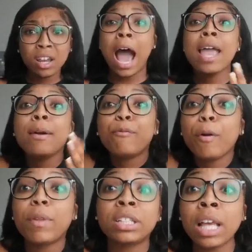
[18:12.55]
I am
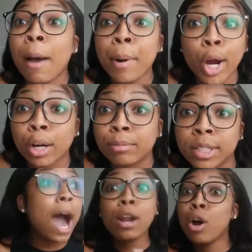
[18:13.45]
from the suburbs.
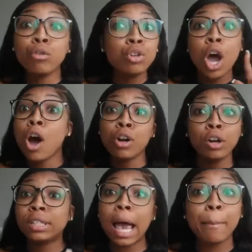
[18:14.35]
I don't know
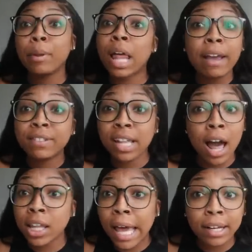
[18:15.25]
no type of
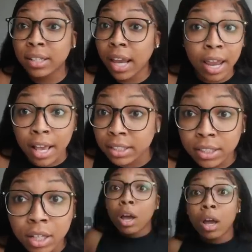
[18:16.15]
lifestyle like this.
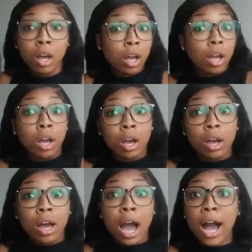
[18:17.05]

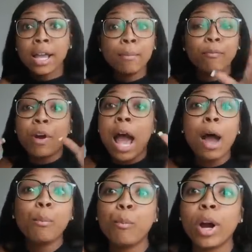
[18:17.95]
I am from,
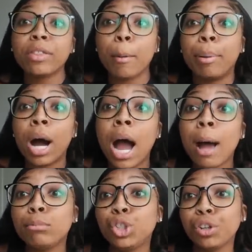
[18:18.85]
I'm where the
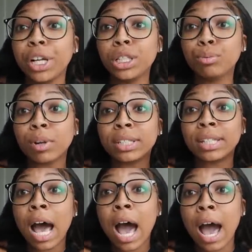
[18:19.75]
palm trees
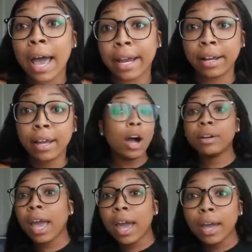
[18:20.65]
reside
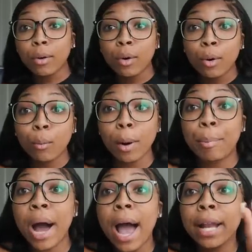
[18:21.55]
okay? Where
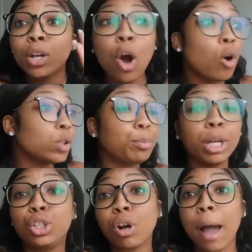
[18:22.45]
pine cones
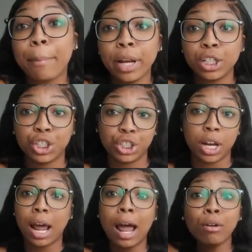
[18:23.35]
be dropping and
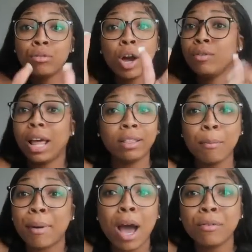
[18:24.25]
shit. I don't know
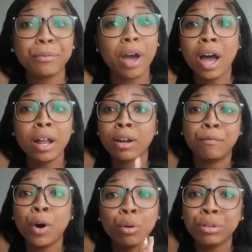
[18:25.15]
nothing about uh,
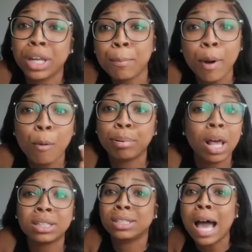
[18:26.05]
the Food Depot
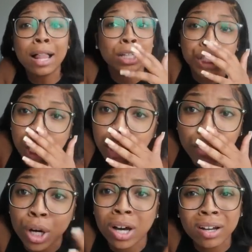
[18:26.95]
plus Dollar
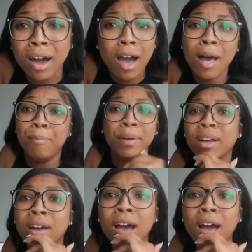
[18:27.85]
General hookup.